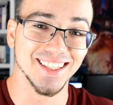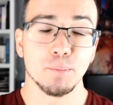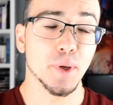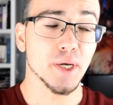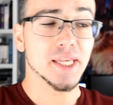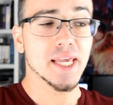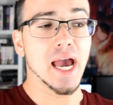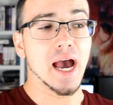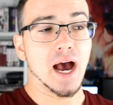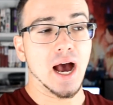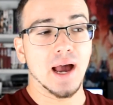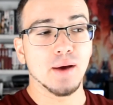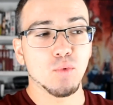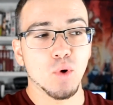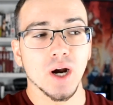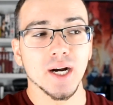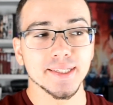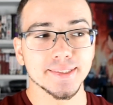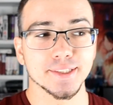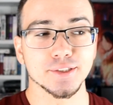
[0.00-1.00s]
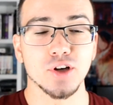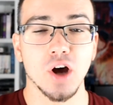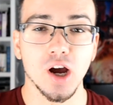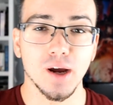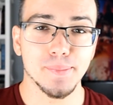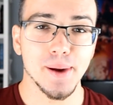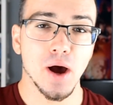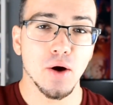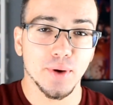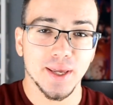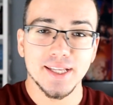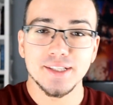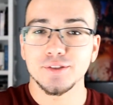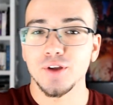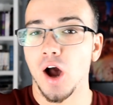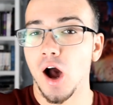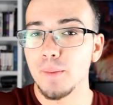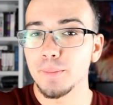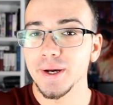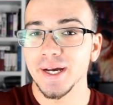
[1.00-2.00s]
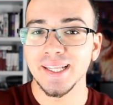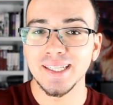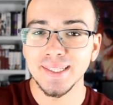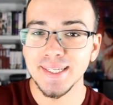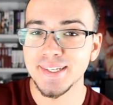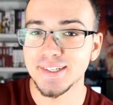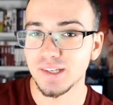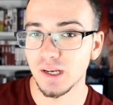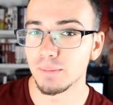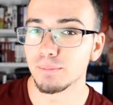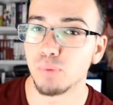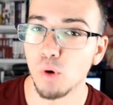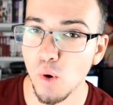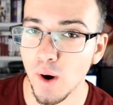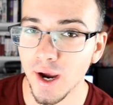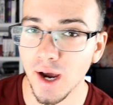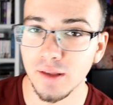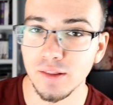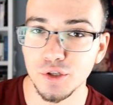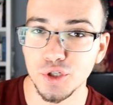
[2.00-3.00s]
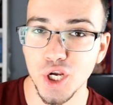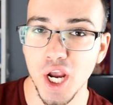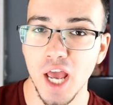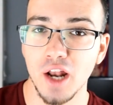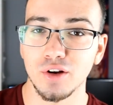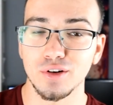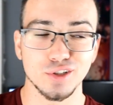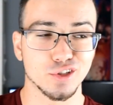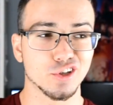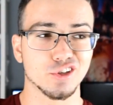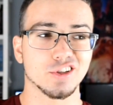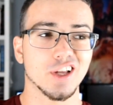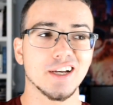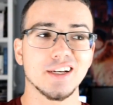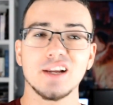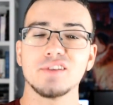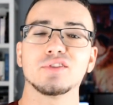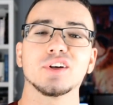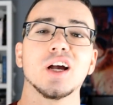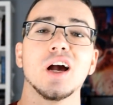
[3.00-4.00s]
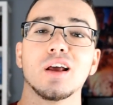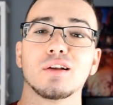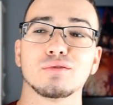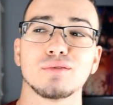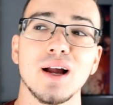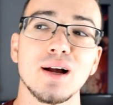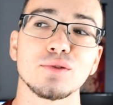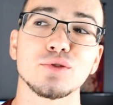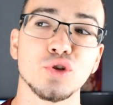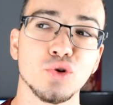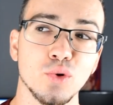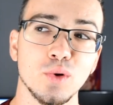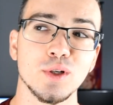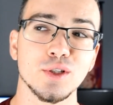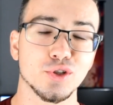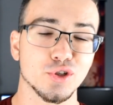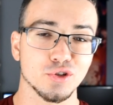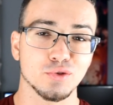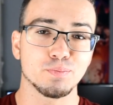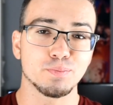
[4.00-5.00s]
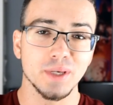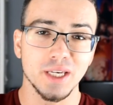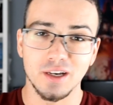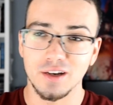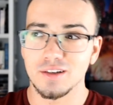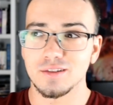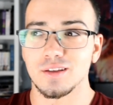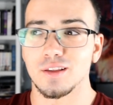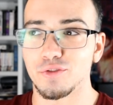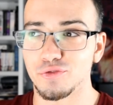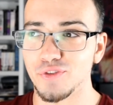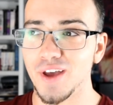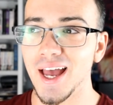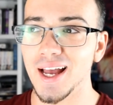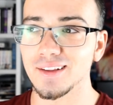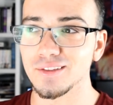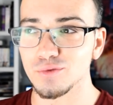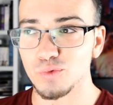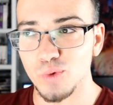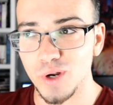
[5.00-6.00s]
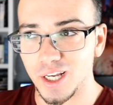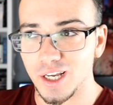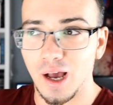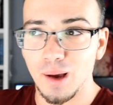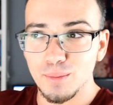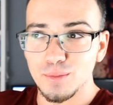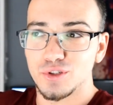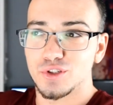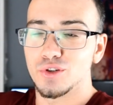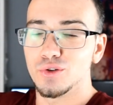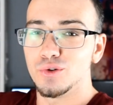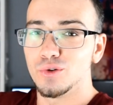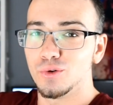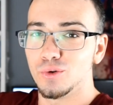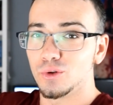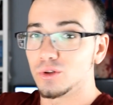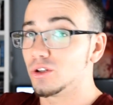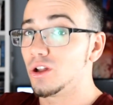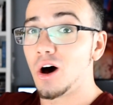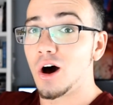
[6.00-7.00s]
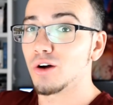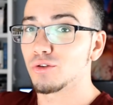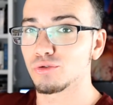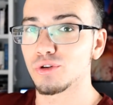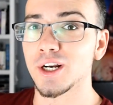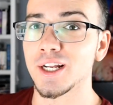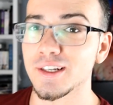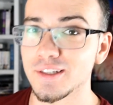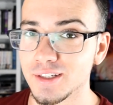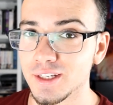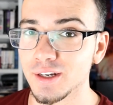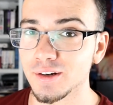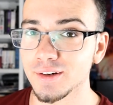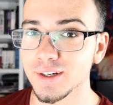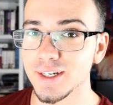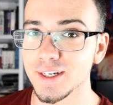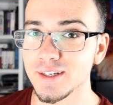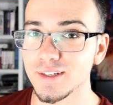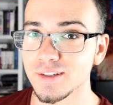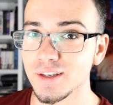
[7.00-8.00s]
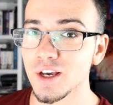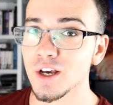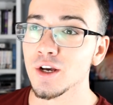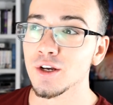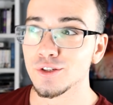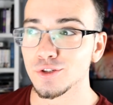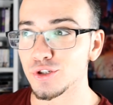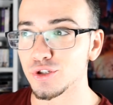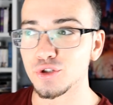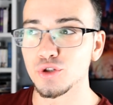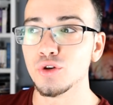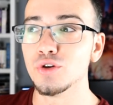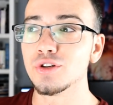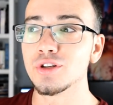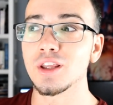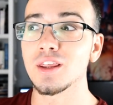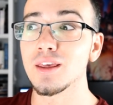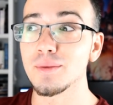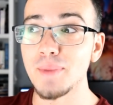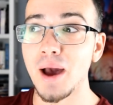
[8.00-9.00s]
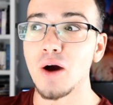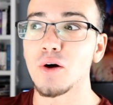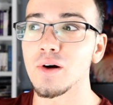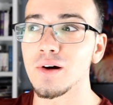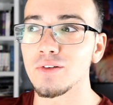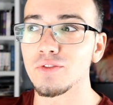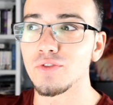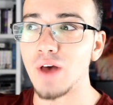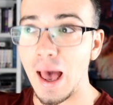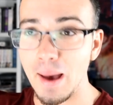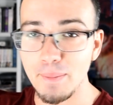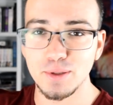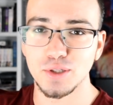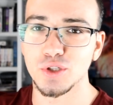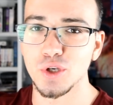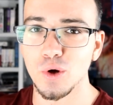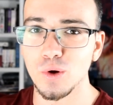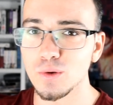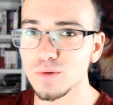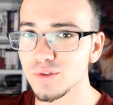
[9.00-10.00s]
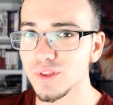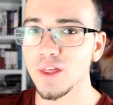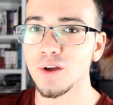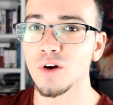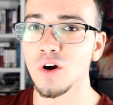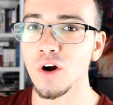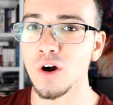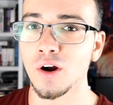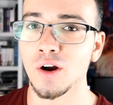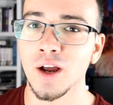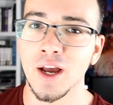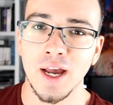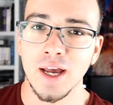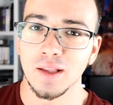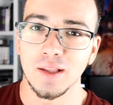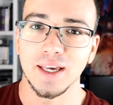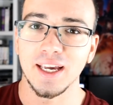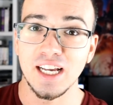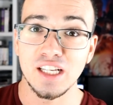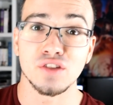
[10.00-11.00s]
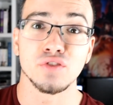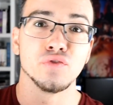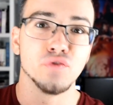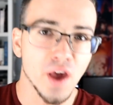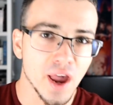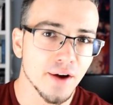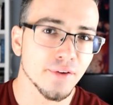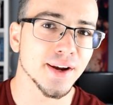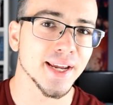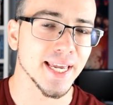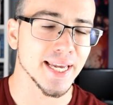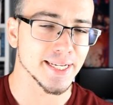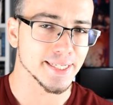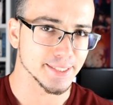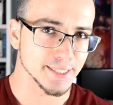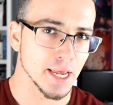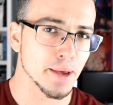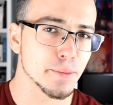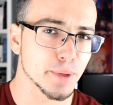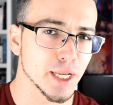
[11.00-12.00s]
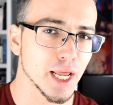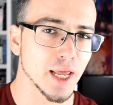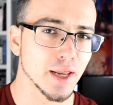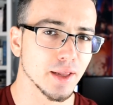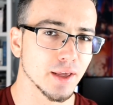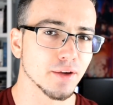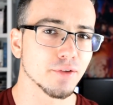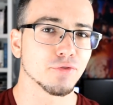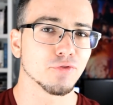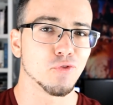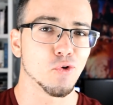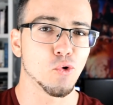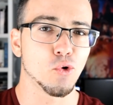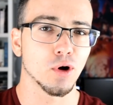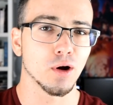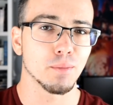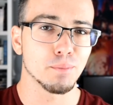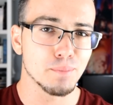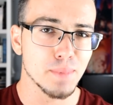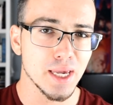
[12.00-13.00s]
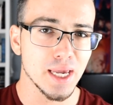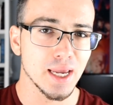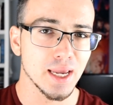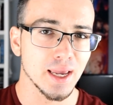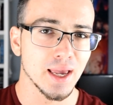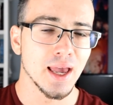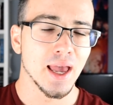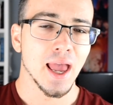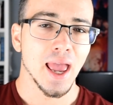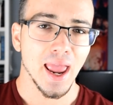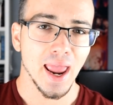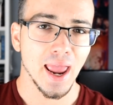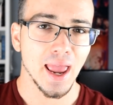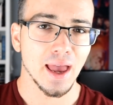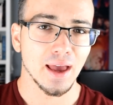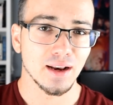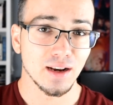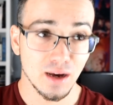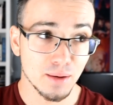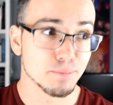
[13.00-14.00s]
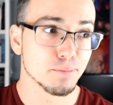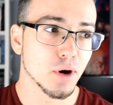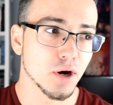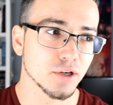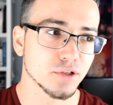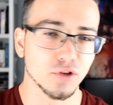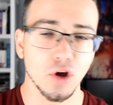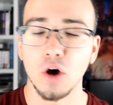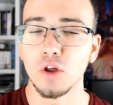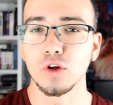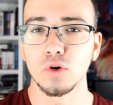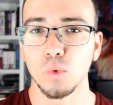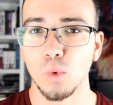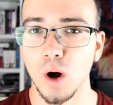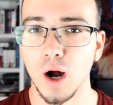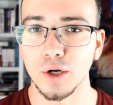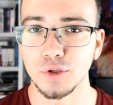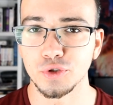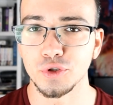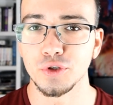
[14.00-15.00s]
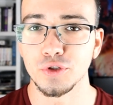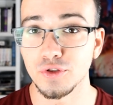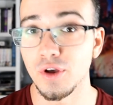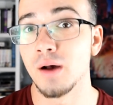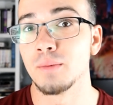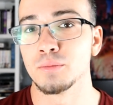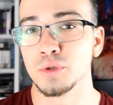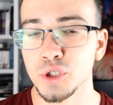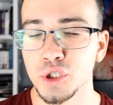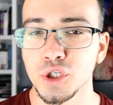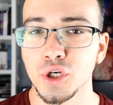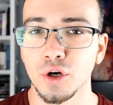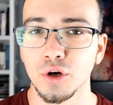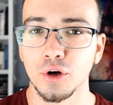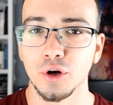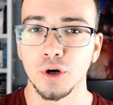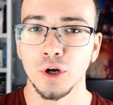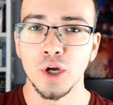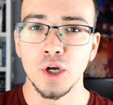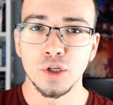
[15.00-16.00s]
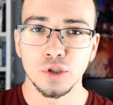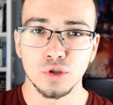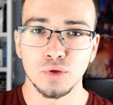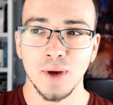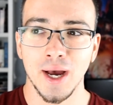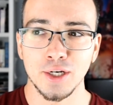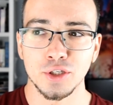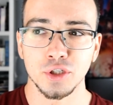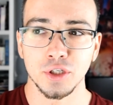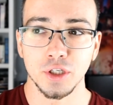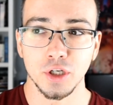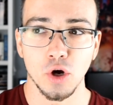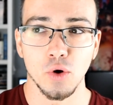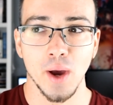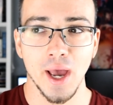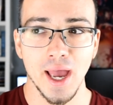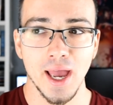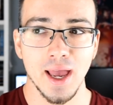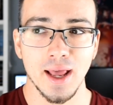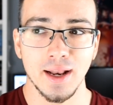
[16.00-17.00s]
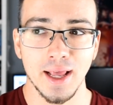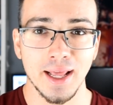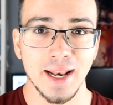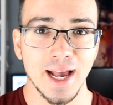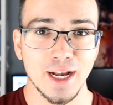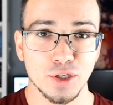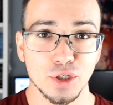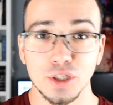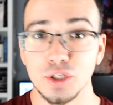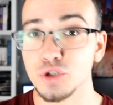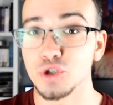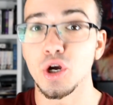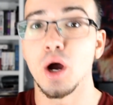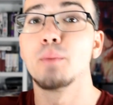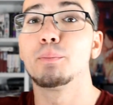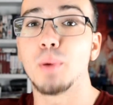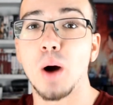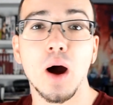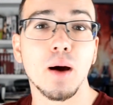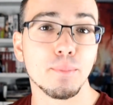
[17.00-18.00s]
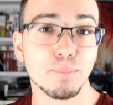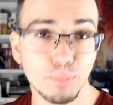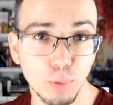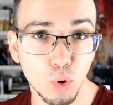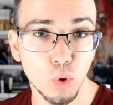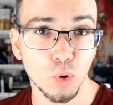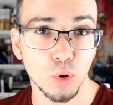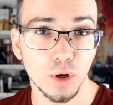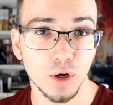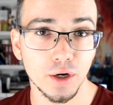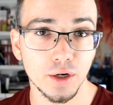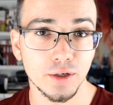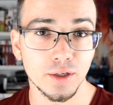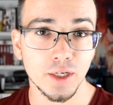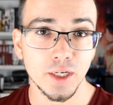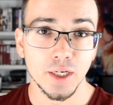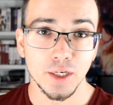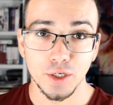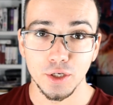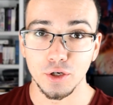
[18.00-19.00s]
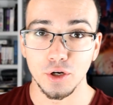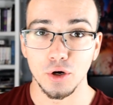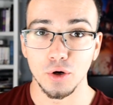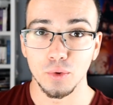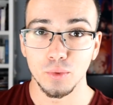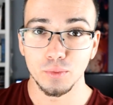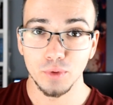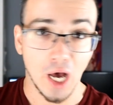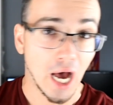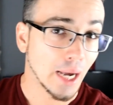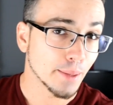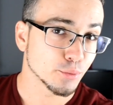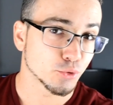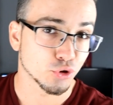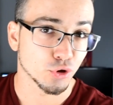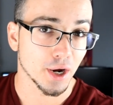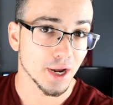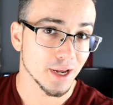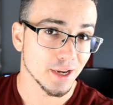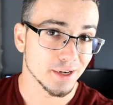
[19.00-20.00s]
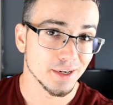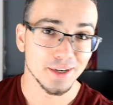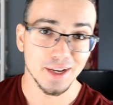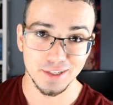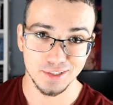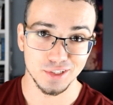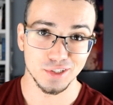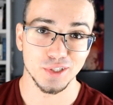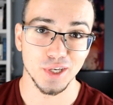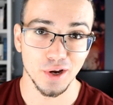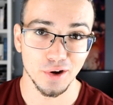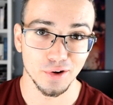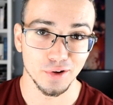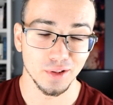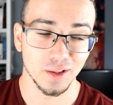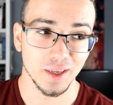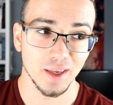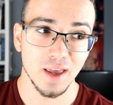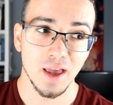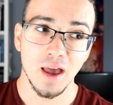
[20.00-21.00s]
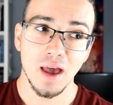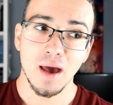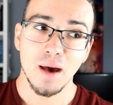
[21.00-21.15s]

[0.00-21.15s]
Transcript: But yeah, I wanted to talk about Gintama at least some point on the channel. It's just I never got around to it just because of the fact when it comes to long-running series, just due to the amount of episodes there are, like, it's very intimidating for me and amongst other watchers, I'm sure, to actually go ahead and actually jump on board, you know, the hype train necessarily.